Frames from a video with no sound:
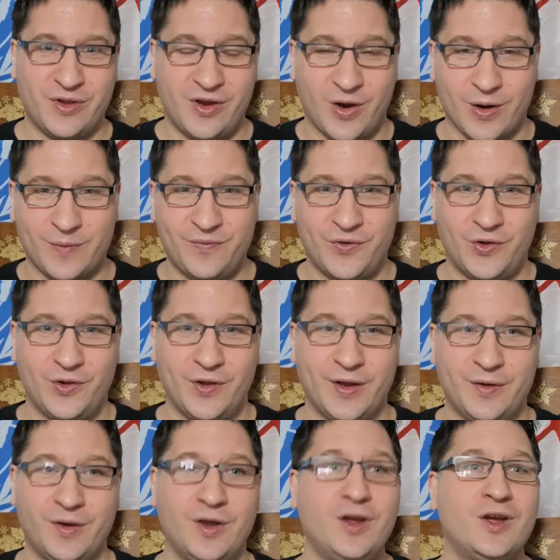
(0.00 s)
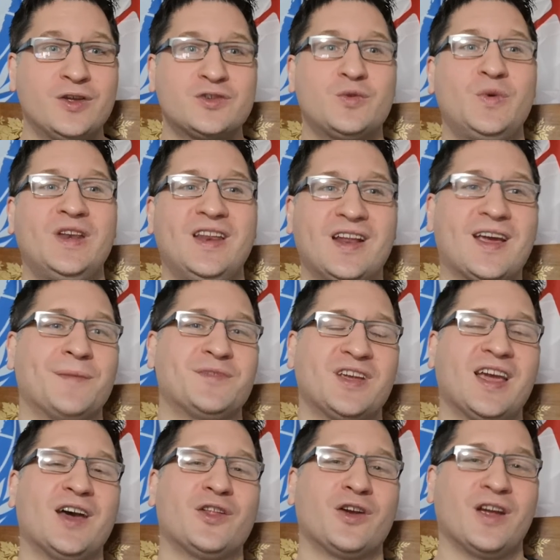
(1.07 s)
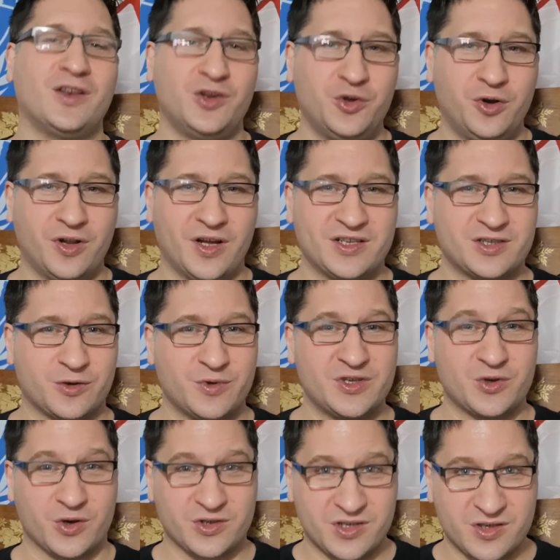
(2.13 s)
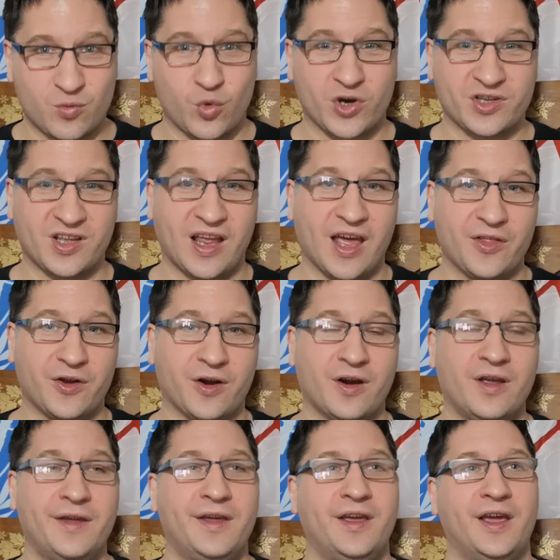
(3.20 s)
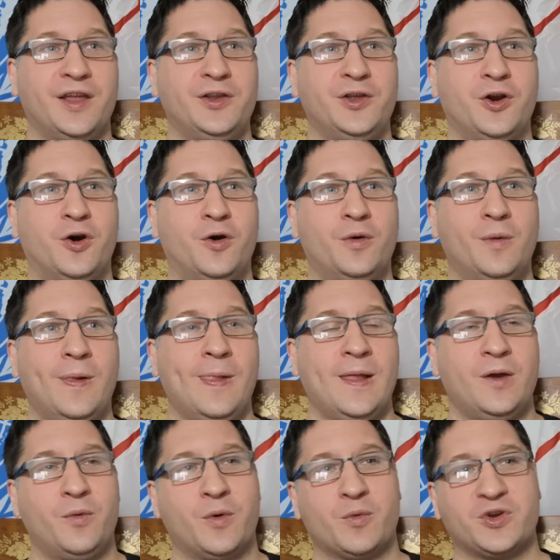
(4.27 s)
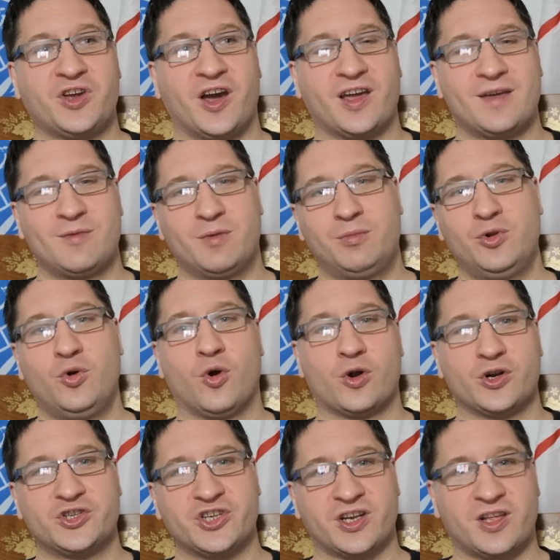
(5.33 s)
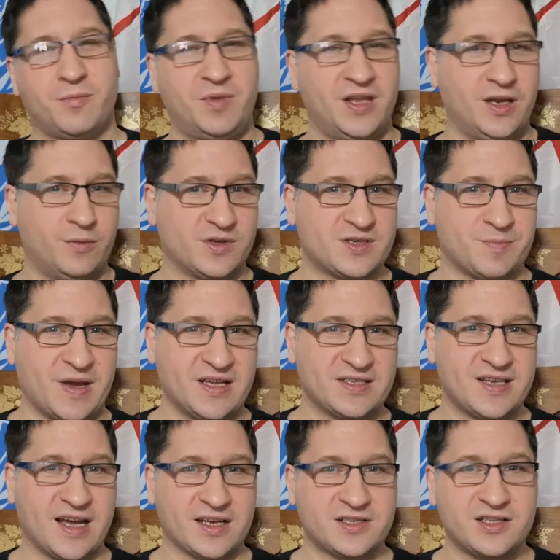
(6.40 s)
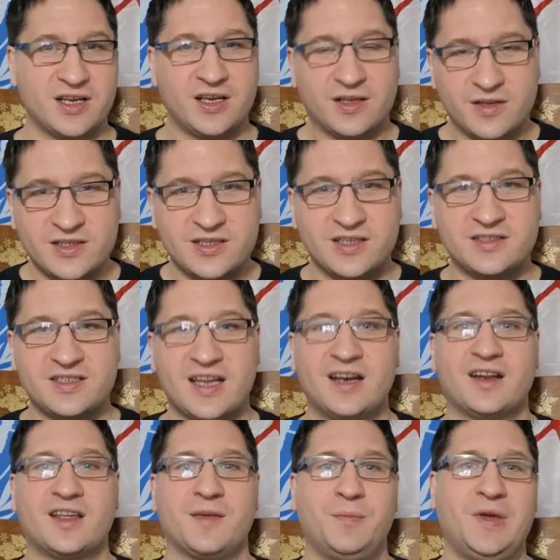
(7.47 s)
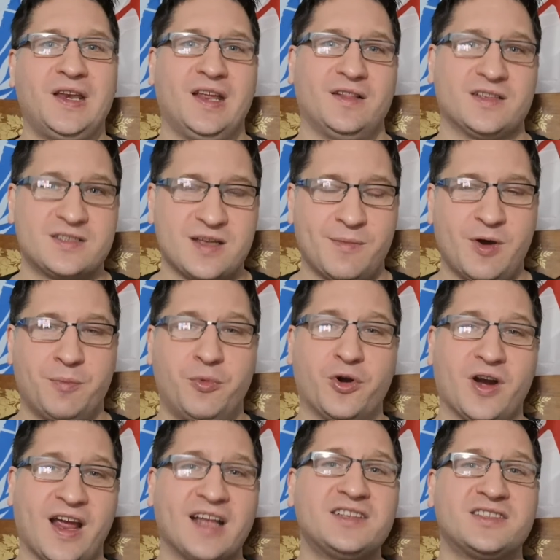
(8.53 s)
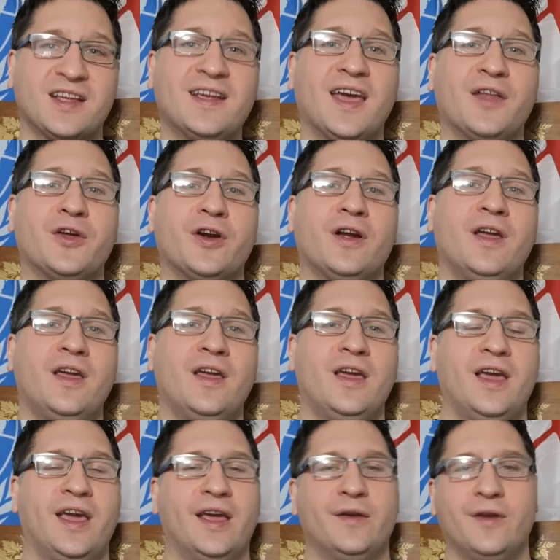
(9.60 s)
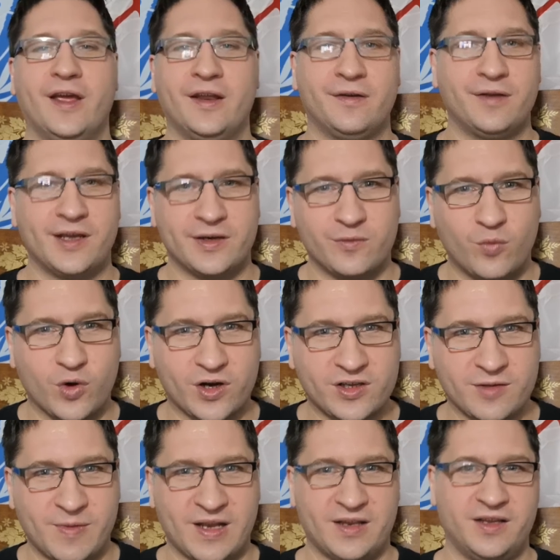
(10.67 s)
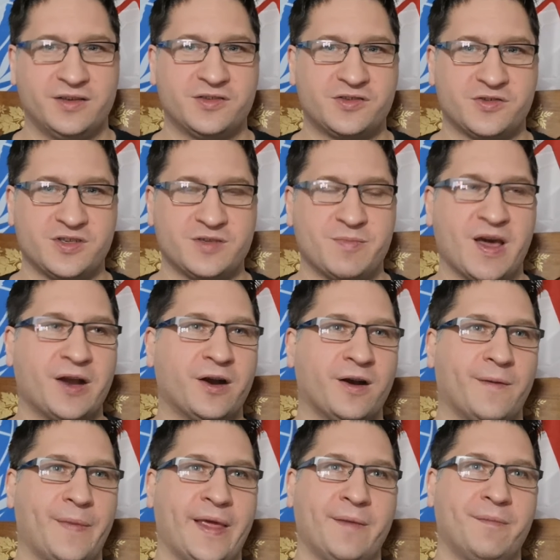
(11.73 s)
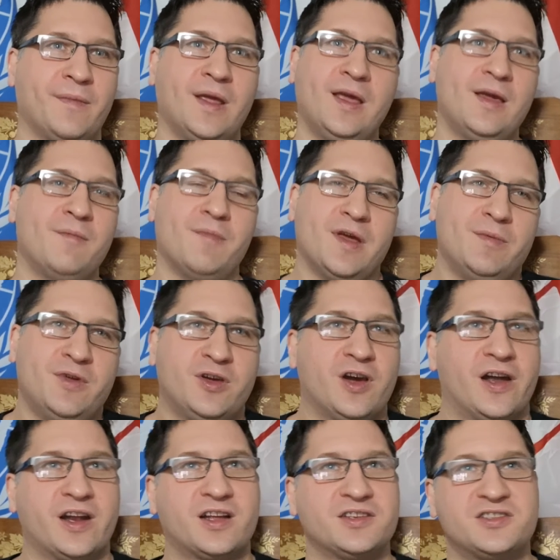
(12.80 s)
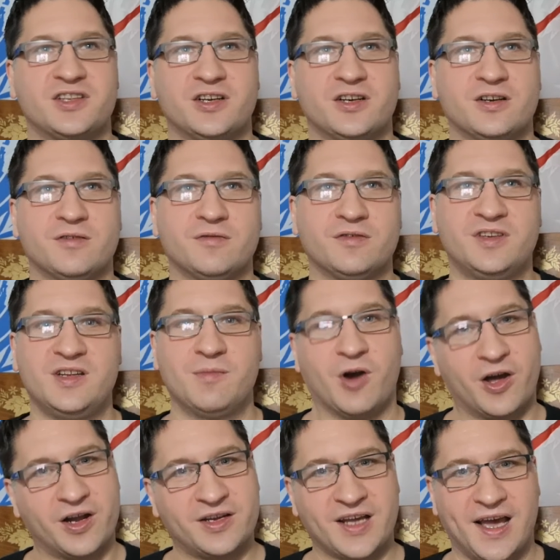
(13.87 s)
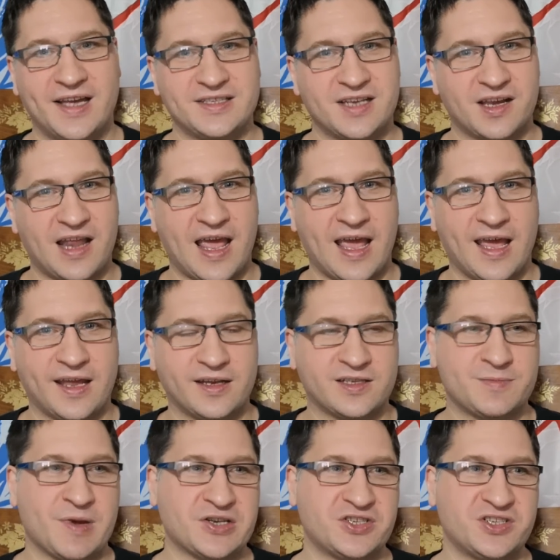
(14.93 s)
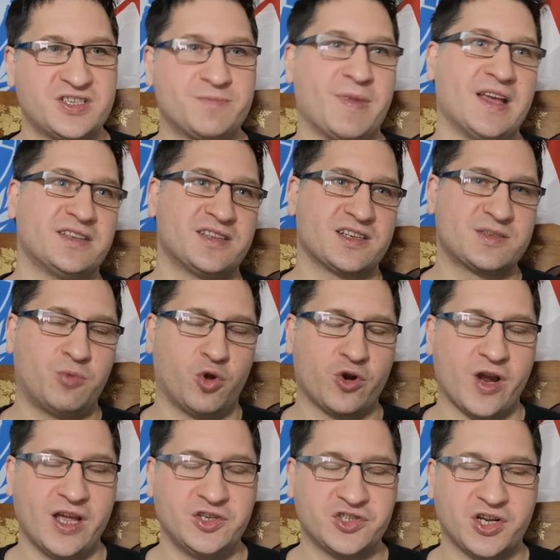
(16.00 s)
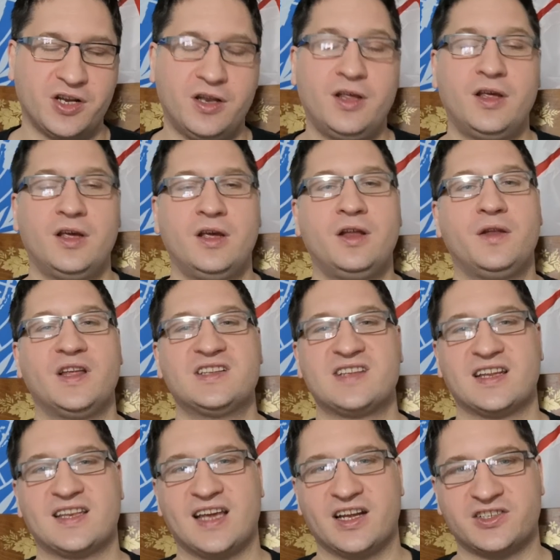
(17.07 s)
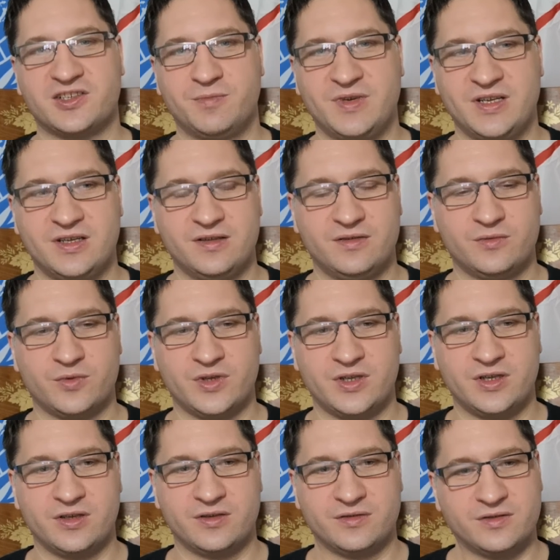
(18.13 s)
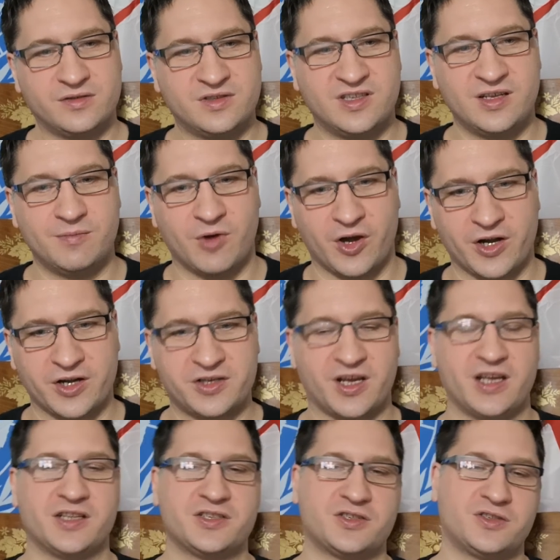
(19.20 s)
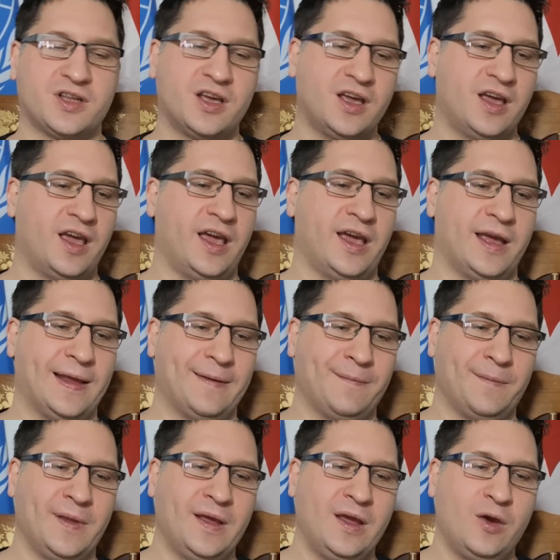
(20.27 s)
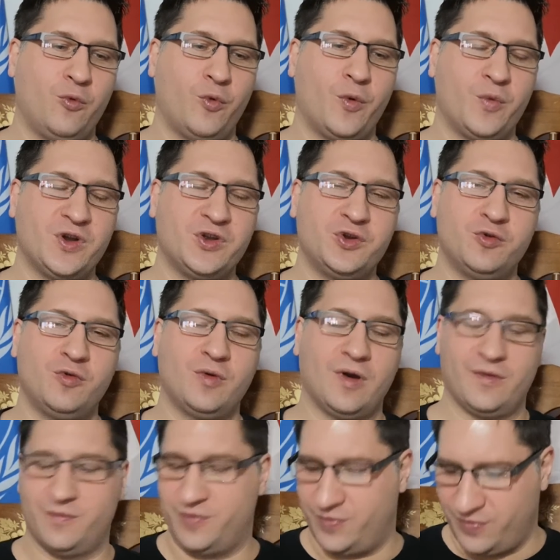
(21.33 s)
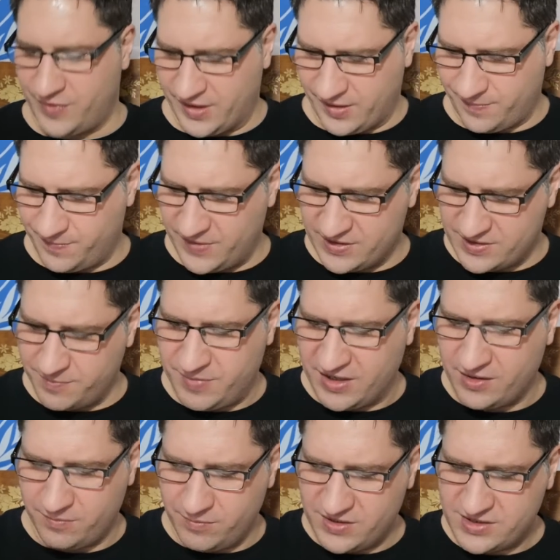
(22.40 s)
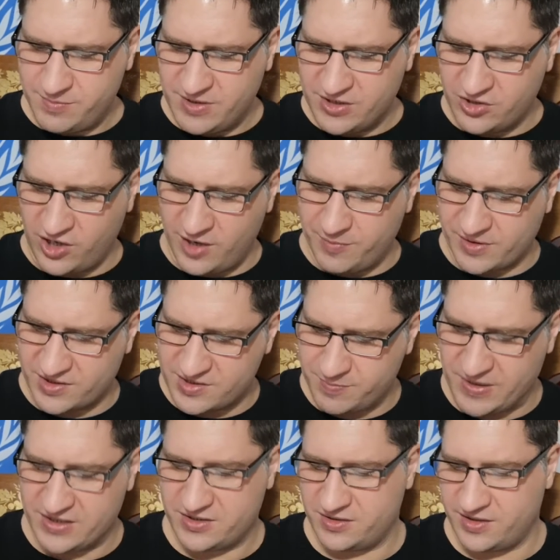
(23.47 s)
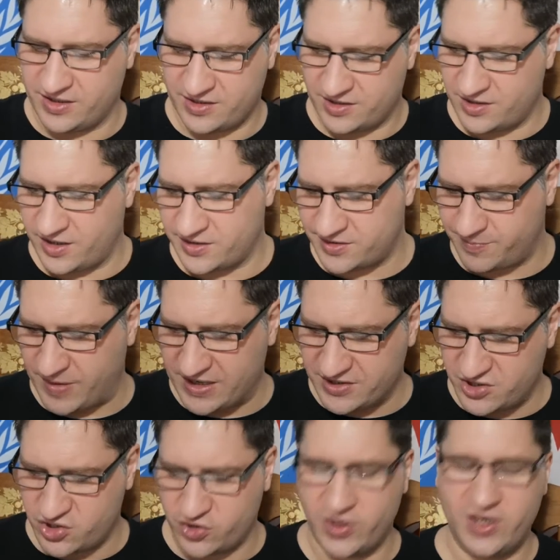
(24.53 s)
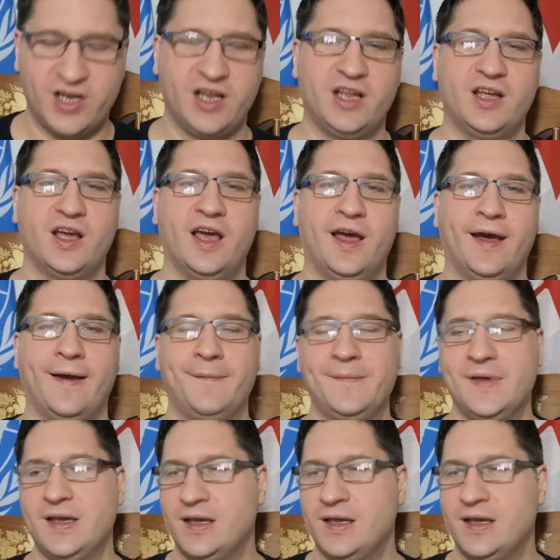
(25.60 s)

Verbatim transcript: really harmful, and so we need to come together and utilize our resources and work together. And you know, when we're talking about Blue Origin competing with SpaceX, let's instead of competing, let's somehow put our heads together and and and work to make the industries better. And maybe you got to consider demonetizing that, especially space exploration things like that should be really demonetized and when we do like it's a big it's a big topic a space like a, a space treaty uh,